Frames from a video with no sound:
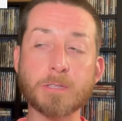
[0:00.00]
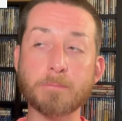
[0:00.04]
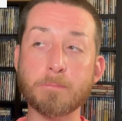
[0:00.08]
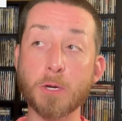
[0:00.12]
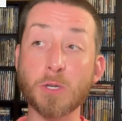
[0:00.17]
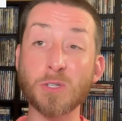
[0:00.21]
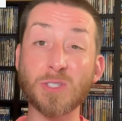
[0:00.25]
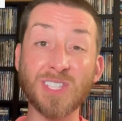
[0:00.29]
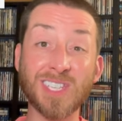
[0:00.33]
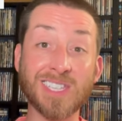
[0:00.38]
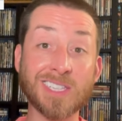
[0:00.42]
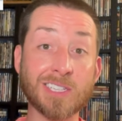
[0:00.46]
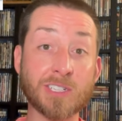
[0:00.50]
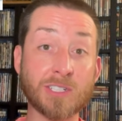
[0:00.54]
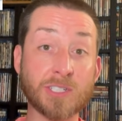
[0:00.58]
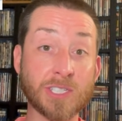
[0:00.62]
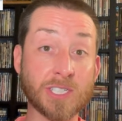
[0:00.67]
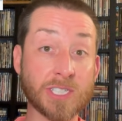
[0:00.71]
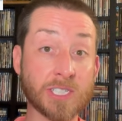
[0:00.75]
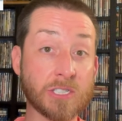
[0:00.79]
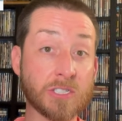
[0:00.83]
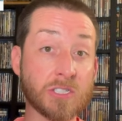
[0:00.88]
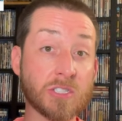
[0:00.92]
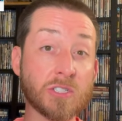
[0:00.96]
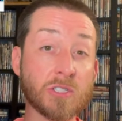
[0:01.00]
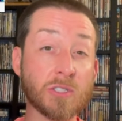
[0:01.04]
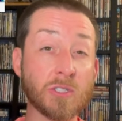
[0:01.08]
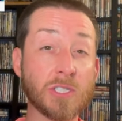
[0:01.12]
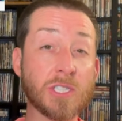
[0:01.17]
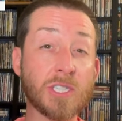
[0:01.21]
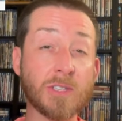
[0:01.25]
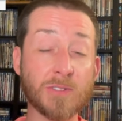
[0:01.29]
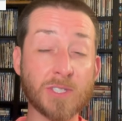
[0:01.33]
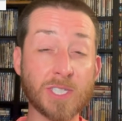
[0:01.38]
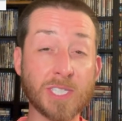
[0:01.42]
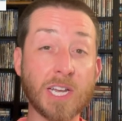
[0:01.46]
Supposedly there's
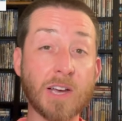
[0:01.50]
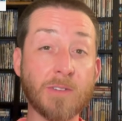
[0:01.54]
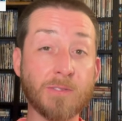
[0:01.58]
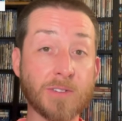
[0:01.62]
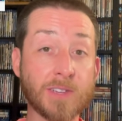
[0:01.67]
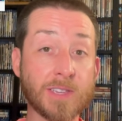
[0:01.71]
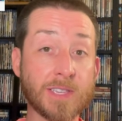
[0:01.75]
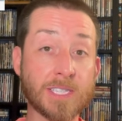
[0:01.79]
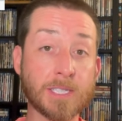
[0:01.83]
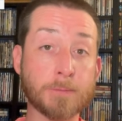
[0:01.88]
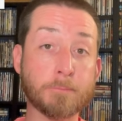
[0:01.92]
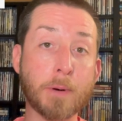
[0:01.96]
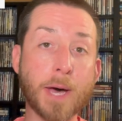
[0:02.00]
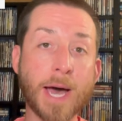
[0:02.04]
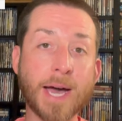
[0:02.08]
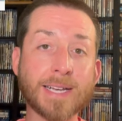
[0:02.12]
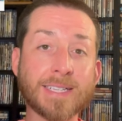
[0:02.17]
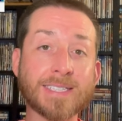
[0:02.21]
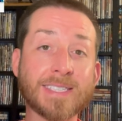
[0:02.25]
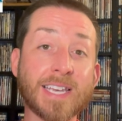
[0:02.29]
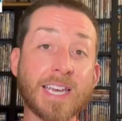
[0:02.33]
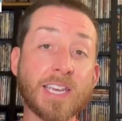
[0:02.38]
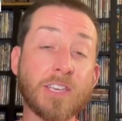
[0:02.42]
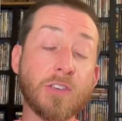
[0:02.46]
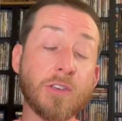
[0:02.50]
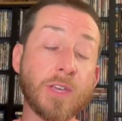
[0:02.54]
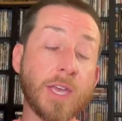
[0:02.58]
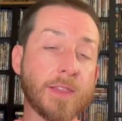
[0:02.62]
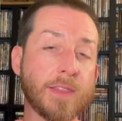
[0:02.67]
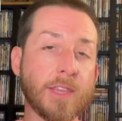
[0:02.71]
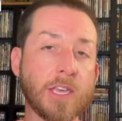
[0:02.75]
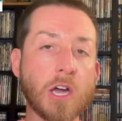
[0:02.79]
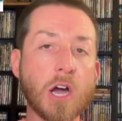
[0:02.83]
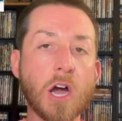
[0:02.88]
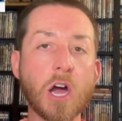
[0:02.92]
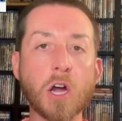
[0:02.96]
exclusive stuff to this box set. You
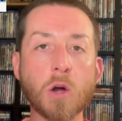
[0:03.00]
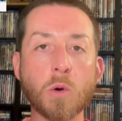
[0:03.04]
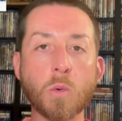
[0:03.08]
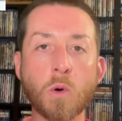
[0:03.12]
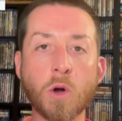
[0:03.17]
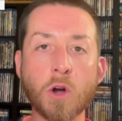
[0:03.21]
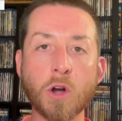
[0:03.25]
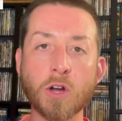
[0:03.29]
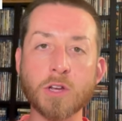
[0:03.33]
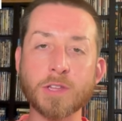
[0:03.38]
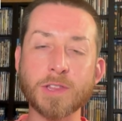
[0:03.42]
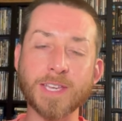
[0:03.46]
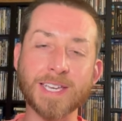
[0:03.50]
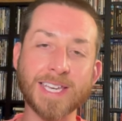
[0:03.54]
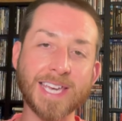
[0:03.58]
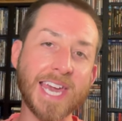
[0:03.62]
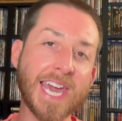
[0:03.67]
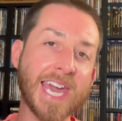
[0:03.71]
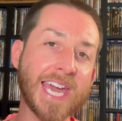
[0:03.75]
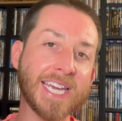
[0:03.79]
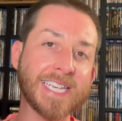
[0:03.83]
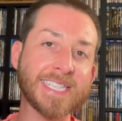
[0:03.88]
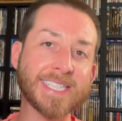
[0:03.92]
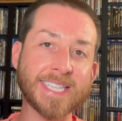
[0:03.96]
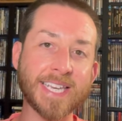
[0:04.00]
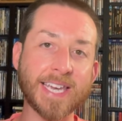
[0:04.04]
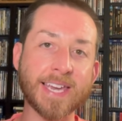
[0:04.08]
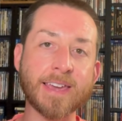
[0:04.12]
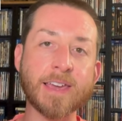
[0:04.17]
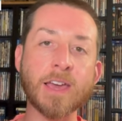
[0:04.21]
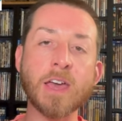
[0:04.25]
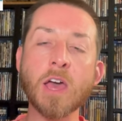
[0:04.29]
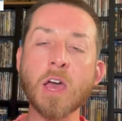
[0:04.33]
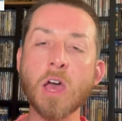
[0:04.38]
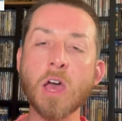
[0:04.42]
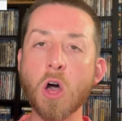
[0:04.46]
get the artwork, the
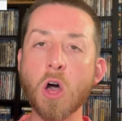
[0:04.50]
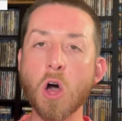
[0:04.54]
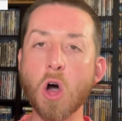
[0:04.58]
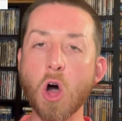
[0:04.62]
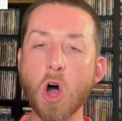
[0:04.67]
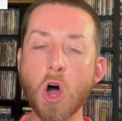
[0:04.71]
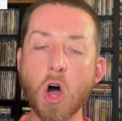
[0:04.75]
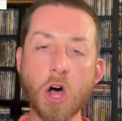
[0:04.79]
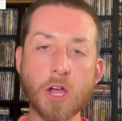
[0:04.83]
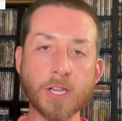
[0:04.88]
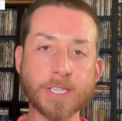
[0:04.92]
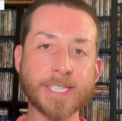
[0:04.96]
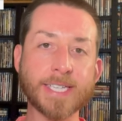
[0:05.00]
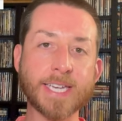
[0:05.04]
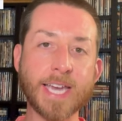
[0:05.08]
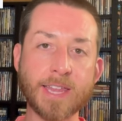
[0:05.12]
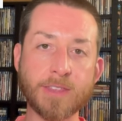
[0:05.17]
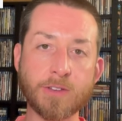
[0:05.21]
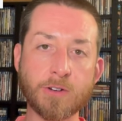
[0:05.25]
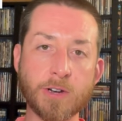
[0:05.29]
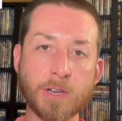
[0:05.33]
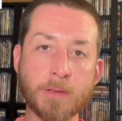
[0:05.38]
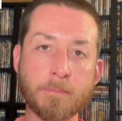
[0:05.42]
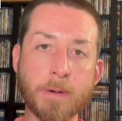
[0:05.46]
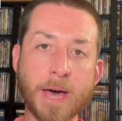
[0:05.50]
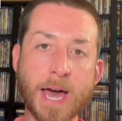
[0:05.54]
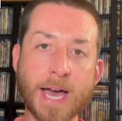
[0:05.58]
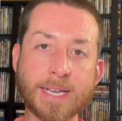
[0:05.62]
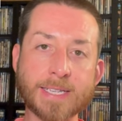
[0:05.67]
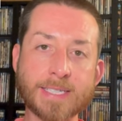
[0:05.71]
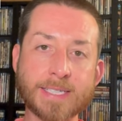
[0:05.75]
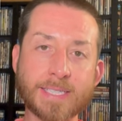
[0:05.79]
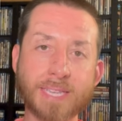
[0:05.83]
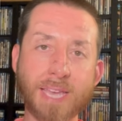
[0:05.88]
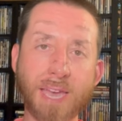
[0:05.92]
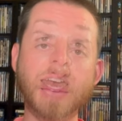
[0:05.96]
casing, all together in a
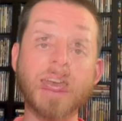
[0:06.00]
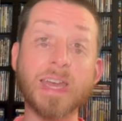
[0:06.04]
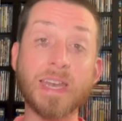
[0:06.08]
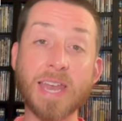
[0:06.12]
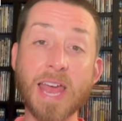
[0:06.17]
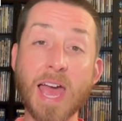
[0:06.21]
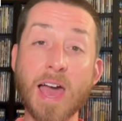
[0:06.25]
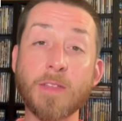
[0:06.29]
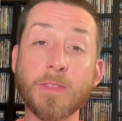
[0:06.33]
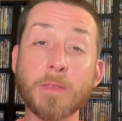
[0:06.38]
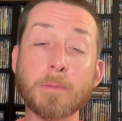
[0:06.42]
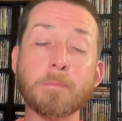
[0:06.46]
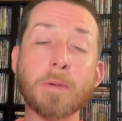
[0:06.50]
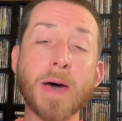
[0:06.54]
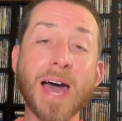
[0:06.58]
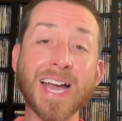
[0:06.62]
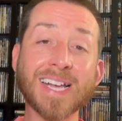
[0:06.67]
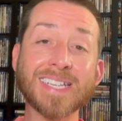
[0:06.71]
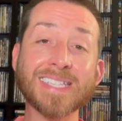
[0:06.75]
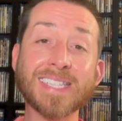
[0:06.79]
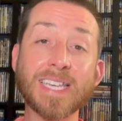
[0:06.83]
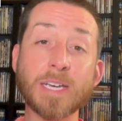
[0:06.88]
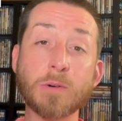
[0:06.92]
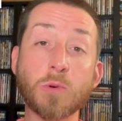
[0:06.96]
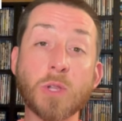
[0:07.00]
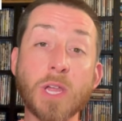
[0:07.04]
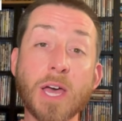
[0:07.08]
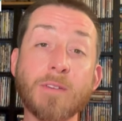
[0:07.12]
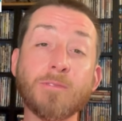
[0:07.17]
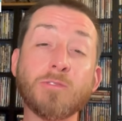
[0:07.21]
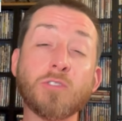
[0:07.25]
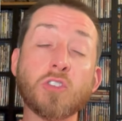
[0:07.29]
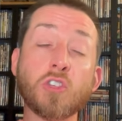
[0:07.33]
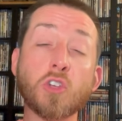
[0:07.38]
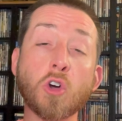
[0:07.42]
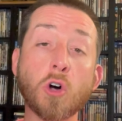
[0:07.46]
box set. Now, the box set will
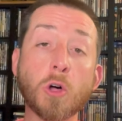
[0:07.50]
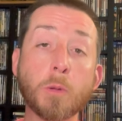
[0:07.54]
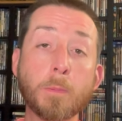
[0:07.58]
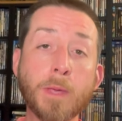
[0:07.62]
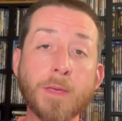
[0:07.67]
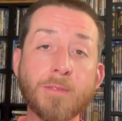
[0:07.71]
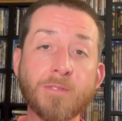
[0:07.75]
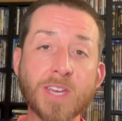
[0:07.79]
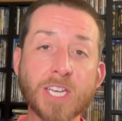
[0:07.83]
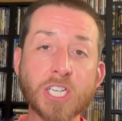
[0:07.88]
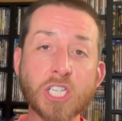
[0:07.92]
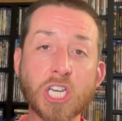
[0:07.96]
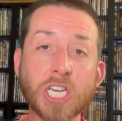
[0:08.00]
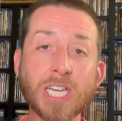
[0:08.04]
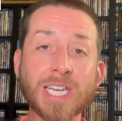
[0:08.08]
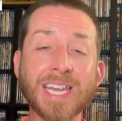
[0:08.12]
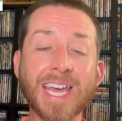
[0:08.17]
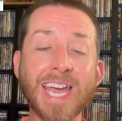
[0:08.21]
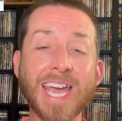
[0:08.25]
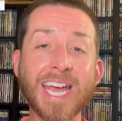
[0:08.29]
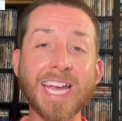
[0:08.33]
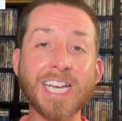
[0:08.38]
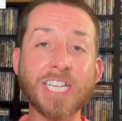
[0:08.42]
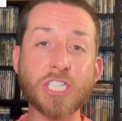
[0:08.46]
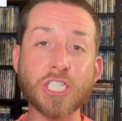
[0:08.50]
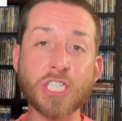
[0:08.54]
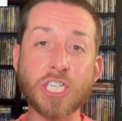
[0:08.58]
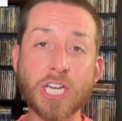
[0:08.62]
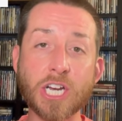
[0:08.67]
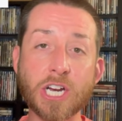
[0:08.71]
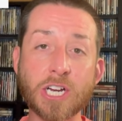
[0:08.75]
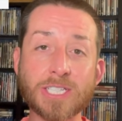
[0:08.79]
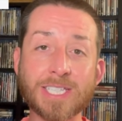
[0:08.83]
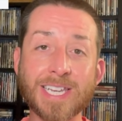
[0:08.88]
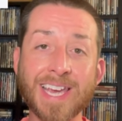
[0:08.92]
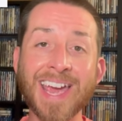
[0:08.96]
have Dolby Vision,
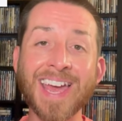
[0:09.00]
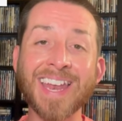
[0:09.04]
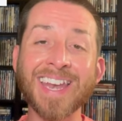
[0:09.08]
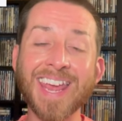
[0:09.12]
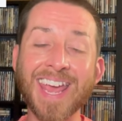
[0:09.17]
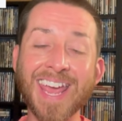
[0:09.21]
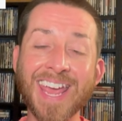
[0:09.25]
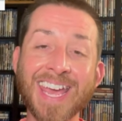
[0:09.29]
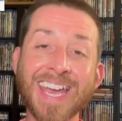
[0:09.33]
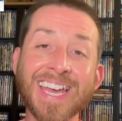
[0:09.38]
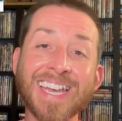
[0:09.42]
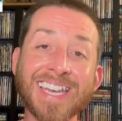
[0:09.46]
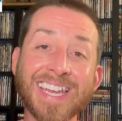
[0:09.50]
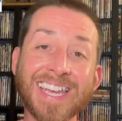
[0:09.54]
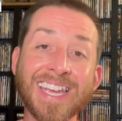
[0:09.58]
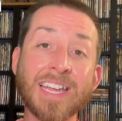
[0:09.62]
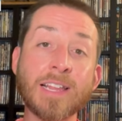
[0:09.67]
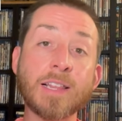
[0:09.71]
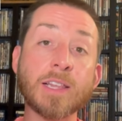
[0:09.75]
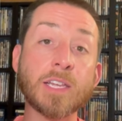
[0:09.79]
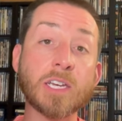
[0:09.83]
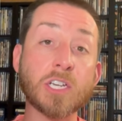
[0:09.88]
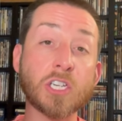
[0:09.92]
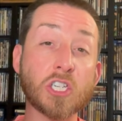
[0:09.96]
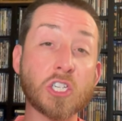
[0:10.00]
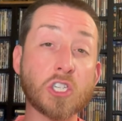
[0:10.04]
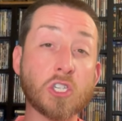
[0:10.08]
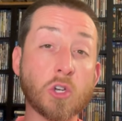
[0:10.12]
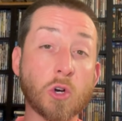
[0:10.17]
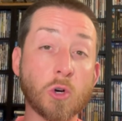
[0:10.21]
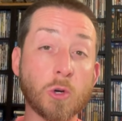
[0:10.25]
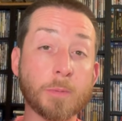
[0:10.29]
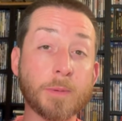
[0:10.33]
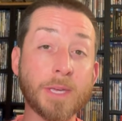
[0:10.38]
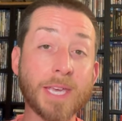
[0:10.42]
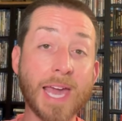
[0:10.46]
HDR10, and English
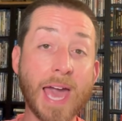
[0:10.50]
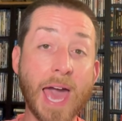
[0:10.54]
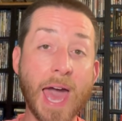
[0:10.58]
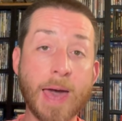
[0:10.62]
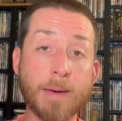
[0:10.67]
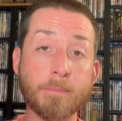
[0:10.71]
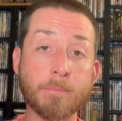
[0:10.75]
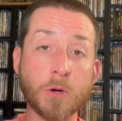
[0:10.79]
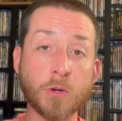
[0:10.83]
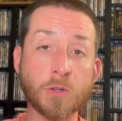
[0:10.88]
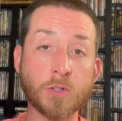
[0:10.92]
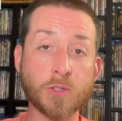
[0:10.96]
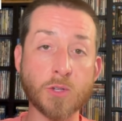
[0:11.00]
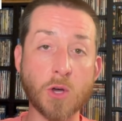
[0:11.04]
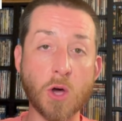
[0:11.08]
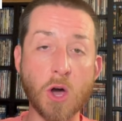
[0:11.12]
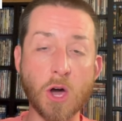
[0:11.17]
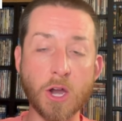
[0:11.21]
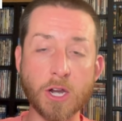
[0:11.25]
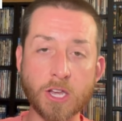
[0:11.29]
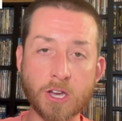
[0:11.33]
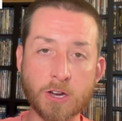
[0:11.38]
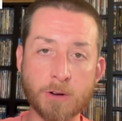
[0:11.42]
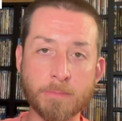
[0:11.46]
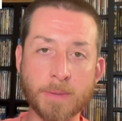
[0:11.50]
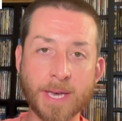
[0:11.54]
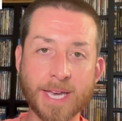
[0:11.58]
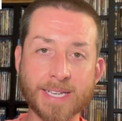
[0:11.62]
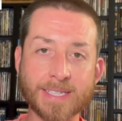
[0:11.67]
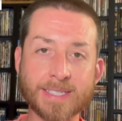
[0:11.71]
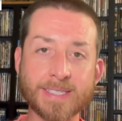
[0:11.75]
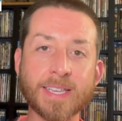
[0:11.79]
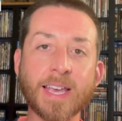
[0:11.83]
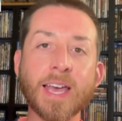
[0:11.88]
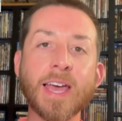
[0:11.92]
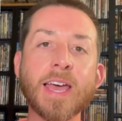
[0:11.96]
Dolby Atmos audio
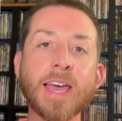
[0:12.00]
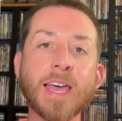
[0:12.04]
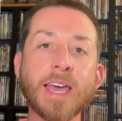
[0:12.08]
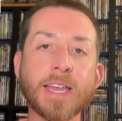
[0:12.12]
mix.